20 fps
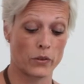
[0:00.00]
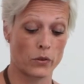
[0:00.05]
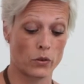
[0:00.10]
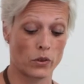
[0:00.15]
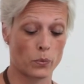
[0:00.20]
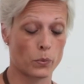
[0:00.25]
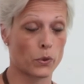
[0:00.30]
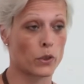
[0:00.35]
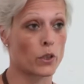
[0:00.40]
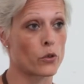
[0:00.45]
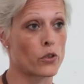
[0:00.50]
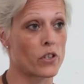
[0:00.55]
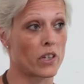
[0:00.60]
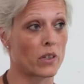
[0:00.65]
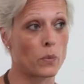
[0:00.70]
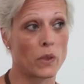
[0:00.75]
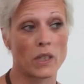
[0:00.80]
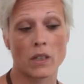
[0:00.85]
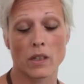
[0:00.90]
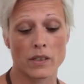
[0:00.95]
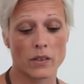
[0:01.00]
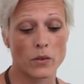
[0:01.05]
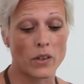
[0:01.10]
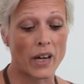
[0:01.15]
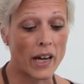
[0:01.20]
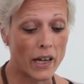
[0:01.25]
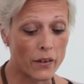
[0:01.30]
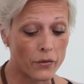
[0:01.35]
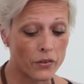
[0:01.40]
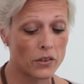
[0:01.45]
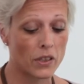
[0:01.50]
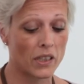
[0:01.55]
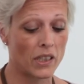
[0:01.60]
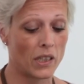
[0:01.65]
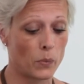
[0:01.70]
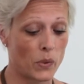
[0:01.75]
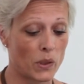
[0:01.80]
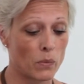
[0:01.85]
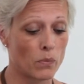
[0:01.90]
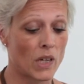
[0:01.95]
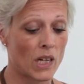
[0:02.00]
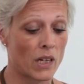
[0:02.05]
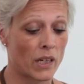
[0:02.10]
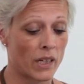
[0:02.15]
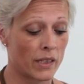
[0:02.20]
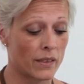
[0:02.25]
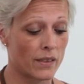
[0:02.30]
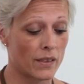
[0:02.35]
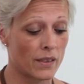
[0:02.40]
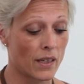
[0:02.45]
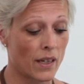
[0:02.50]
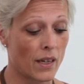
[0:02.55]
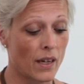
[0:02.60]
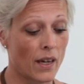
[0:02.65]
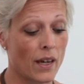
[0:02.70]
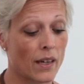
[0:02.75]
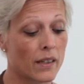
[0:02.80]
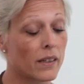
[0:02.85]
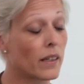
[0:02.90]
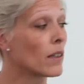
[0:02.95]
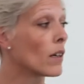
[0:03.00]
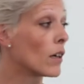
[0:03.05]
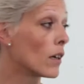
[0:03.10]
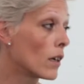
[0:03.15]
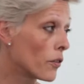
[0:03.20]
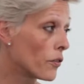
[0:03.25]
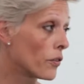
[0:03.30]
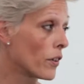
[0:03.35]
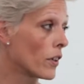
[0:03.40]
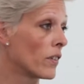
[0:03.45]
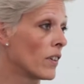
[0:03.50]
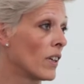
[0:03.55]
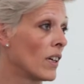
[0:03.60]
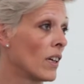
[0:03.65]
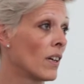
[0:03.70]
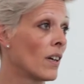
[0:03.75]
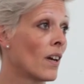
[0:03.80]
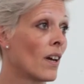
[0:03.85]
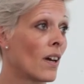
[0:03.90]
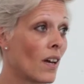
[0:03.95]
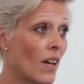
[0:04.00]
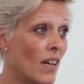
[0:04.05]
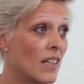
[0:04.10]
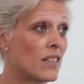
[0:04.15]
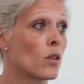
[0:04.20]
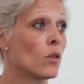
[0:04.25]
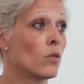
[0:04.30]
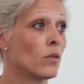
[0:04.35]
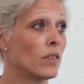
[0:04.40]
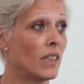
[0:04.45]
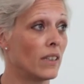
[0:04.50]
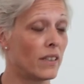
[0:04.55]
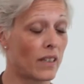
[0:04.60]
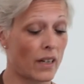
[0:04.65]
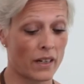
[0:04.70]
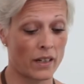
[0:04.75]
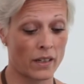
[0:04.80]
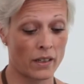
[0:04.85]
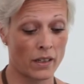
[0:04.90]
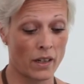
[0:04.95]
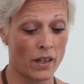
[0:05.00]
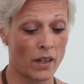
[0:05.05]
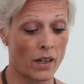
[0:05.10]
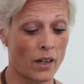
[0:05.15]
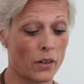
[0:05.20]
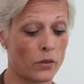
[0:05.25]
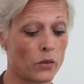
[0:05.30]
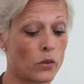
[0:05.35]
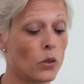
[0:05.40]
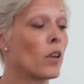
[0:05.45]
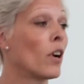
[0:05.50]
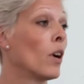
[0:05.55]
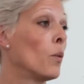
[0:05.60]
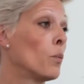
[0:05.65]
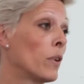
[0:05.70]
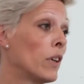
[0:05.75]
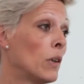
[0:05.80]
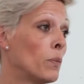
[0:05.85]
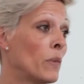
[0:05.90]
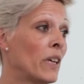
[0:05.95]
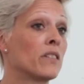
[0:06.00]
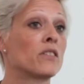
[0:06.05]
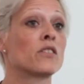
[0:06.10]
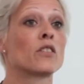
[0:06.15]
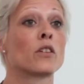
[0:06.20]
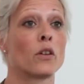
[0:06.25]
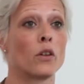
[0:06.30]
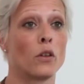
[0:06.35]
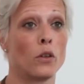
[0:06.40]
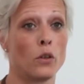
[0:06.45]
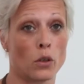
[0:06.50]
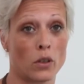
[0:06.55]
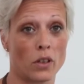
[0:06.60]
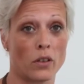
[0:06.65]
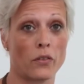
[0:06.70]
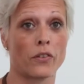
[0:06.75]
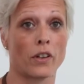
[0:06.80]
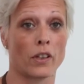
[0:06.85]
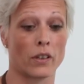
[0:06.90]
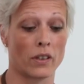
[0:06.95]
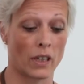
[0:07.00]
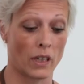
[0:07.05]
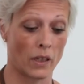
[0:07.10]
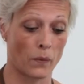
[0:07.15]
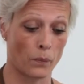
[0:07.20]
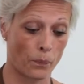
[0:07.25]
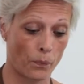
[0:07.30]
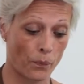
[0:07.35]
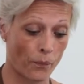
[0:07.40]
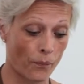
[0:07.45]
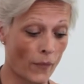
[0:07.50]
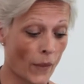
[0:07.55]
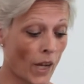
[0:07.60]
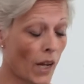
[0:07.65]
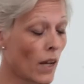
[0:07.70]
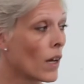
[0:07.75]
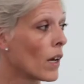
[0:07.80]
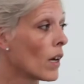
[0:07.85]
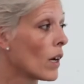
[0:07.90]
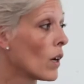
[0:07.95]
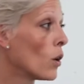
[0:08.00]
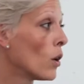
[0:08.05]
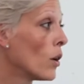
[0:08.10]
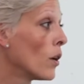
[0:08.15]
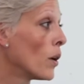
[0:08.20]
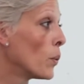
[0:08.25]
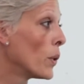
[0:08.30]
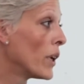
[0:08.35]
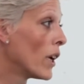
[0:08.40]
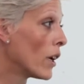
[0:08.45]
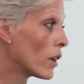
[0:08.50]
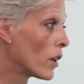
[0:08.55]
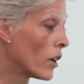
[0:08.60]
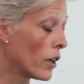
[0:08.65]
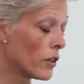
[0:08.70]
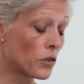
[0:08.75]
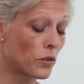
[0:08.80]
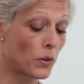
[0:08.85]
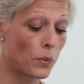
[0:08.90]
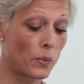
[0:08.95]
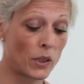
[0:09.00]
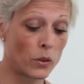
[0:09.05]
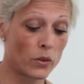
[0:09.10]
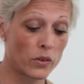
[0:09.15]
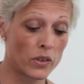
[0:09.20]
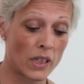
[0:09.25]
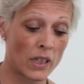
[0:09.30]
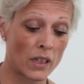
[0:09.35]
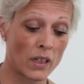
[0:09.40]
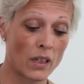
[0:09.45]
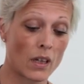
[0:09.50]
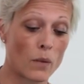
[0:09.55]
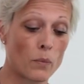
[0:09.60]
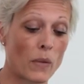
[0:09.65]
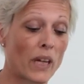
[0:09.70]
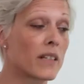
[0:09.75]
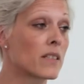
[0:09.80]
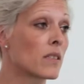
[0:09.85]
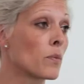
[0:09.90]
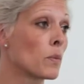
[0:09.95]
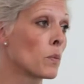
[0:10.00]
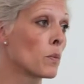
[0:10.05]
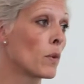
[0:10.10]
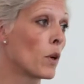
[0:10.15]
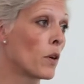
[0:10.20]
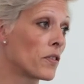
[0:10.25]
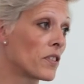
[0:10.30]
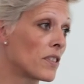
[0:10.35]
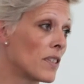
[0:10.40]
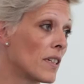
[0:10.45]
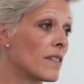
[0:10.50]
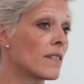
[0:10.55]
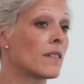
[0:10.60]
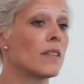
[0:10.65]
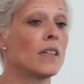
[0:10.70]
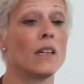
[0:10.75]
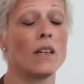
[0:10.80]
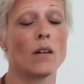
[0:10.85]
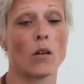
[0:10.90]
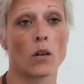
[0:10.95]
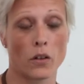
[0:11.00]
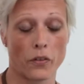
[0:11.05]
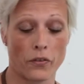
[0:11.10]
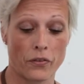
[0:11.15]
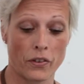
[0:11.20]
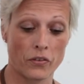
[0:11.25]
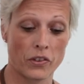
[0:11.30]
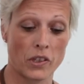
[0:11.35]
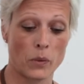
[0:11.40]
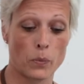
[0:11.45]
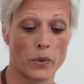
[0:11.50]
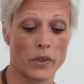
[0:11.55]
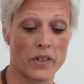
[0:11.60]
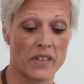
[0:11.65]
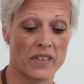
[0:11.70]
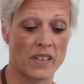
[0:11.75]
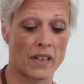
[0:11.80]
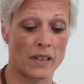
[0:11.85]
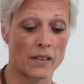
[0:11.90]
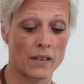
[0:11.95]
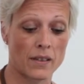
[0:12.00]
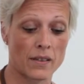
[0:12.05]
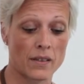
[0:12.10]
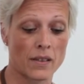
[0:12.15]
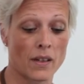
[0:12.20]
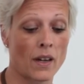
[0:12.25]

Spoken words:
to the project. Because you have to keep in mind that our funding is only there to complement your funding. We are contributing a maximum of 60 or 50%